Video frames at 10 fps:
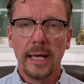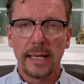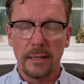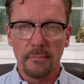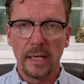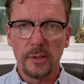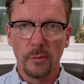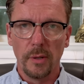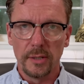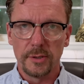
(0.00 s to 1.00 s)
can make your
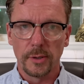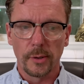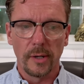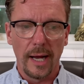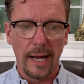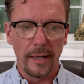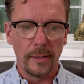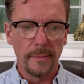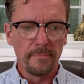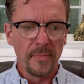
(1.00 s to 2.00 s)
blood sugar
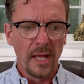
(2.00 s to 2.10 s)
higher.